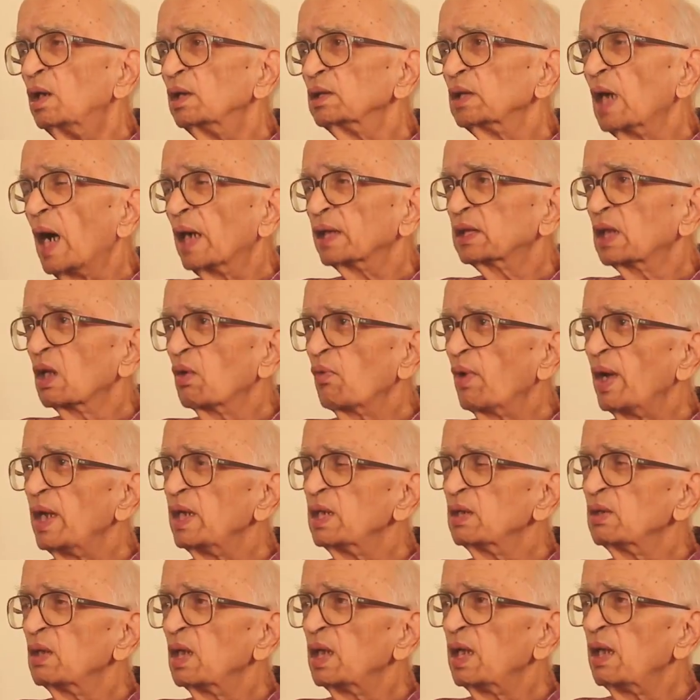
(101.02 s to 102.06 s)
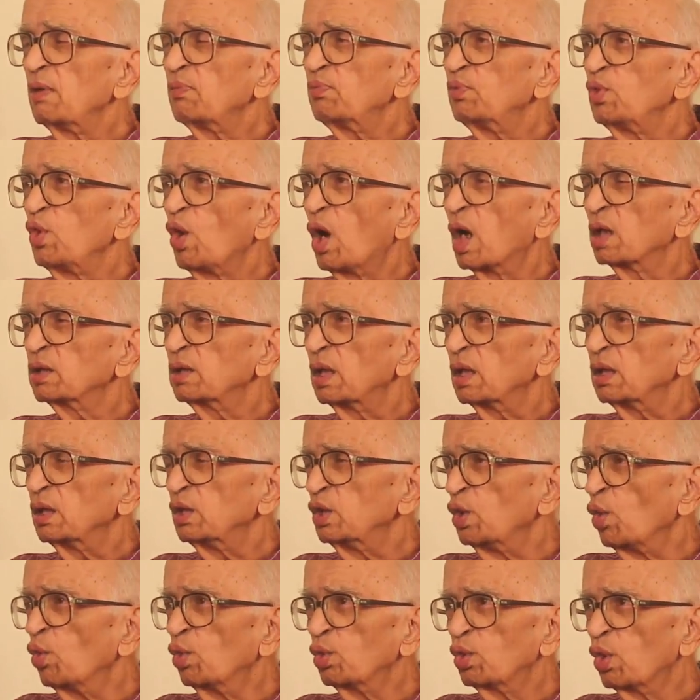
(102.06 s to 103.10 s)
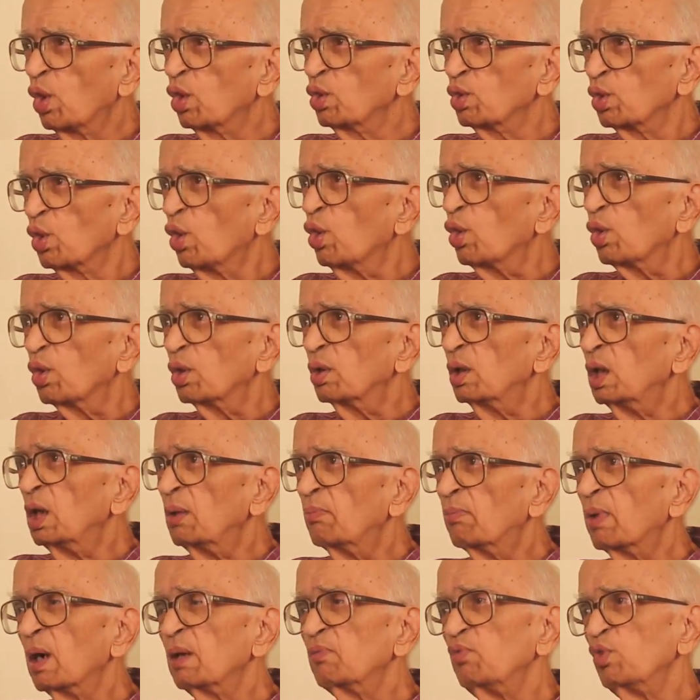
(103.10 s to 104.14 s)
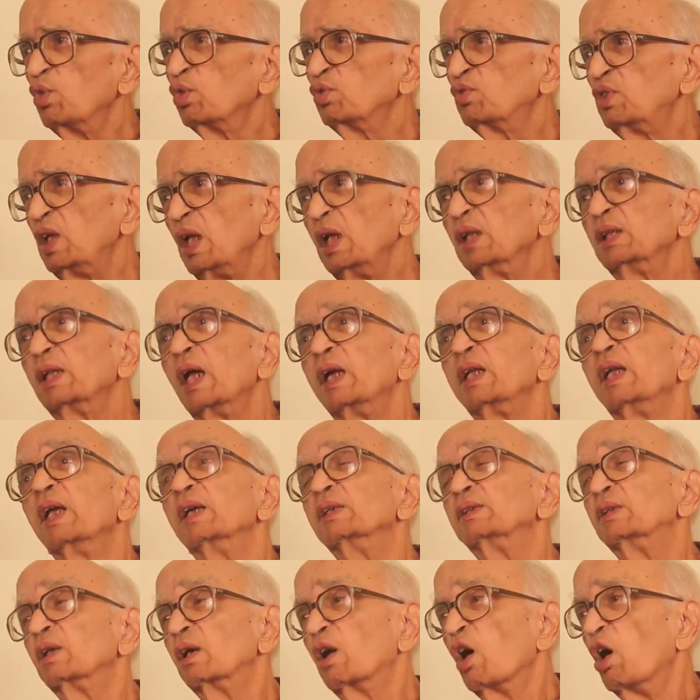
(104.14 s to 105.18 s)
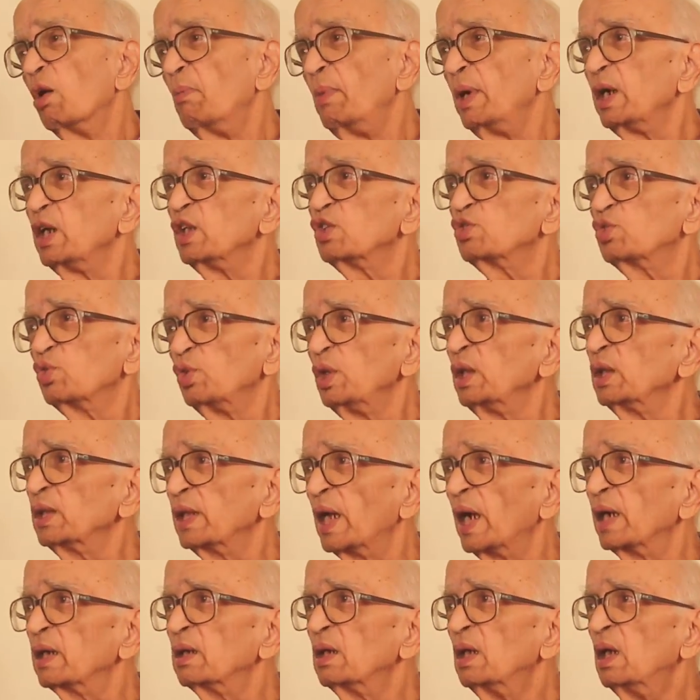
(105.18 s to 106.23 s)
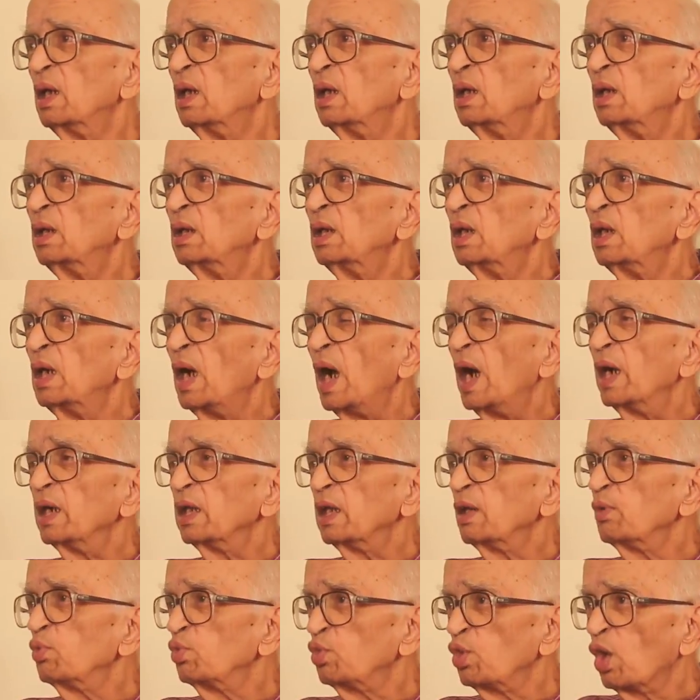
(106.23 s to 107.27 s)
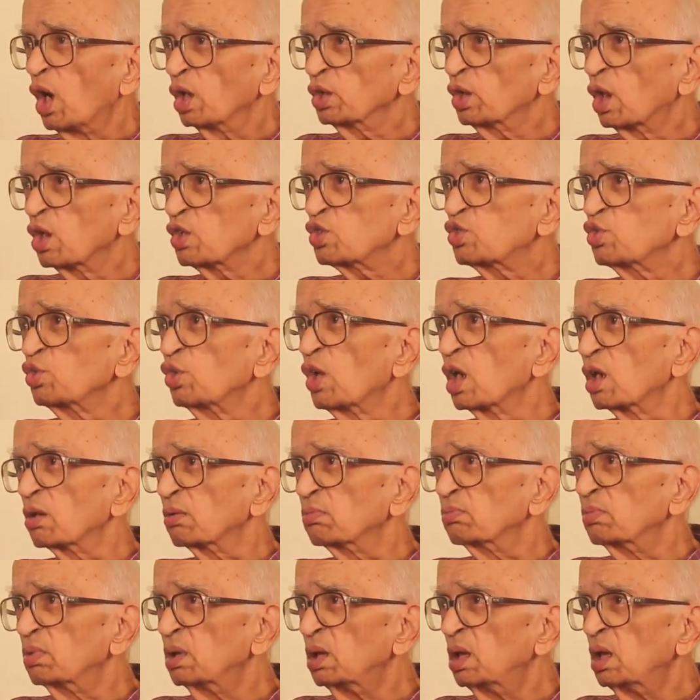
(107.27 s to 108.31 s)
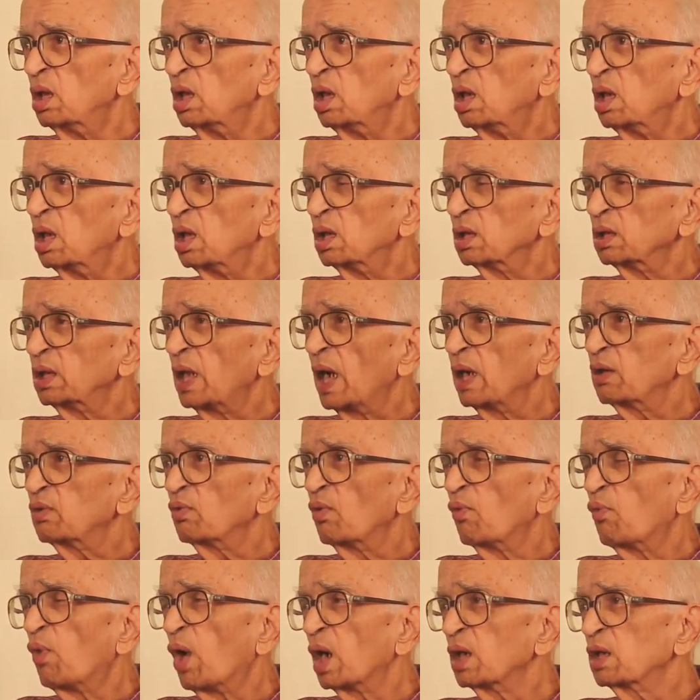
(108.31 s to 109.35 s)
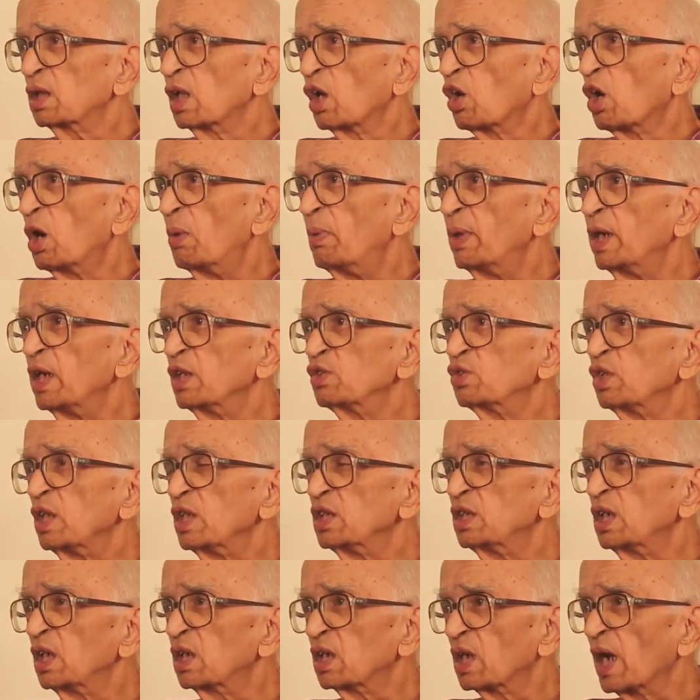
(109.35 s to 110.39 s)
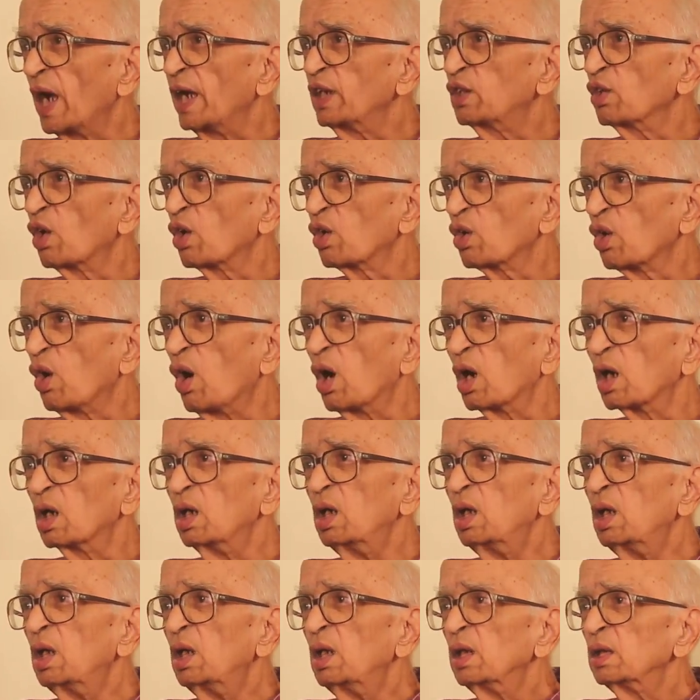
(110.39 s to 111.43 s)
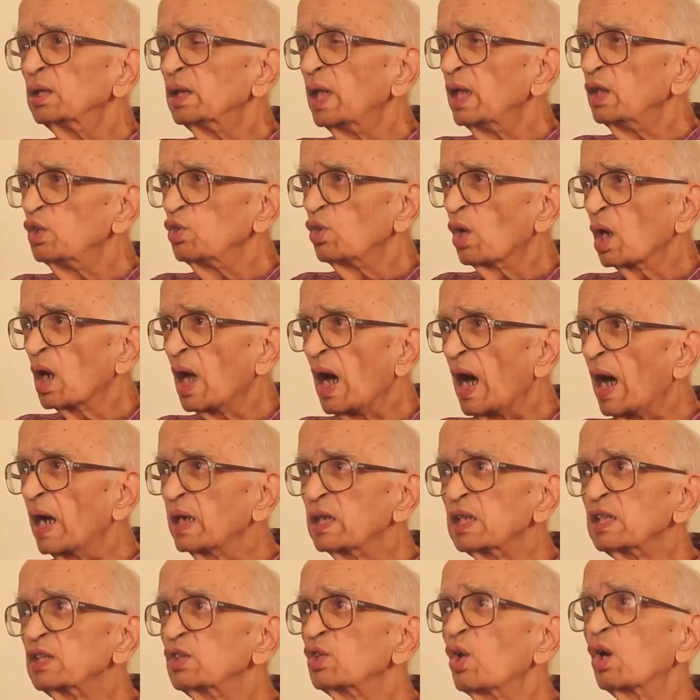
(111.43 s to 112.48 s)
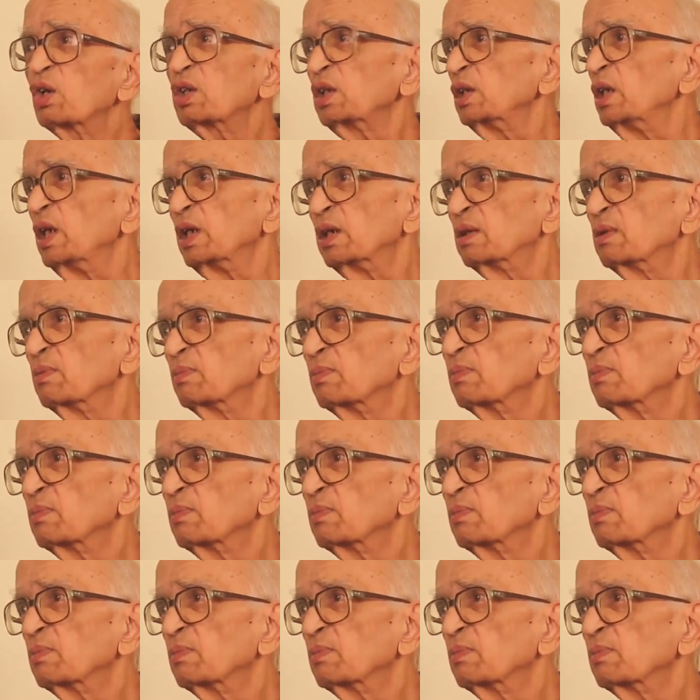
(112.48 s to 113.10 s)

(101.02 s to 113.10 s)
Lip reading: Otherwise, if you don't know, but you think that yes, the government is doing that, and if you are not sure that what the government is it right or wrong, then your heart is not in it.